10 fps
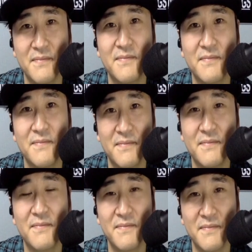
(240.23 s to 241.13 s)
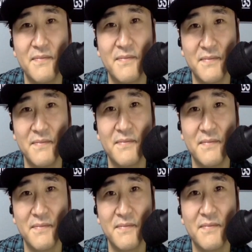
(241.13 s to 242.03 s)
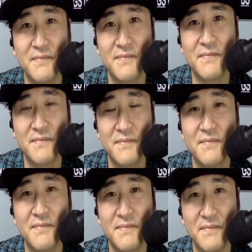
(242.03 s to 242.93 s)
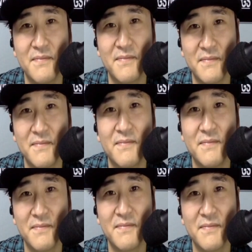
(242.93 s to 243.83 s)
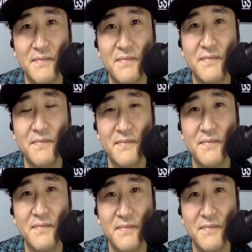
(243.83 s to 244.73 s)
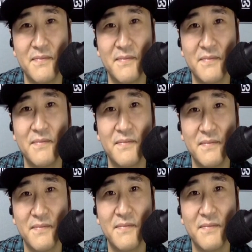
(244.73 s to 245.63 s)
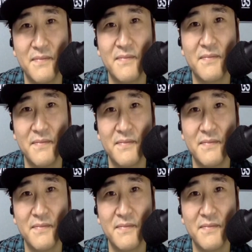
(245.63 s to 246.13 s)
The person shown says nothing.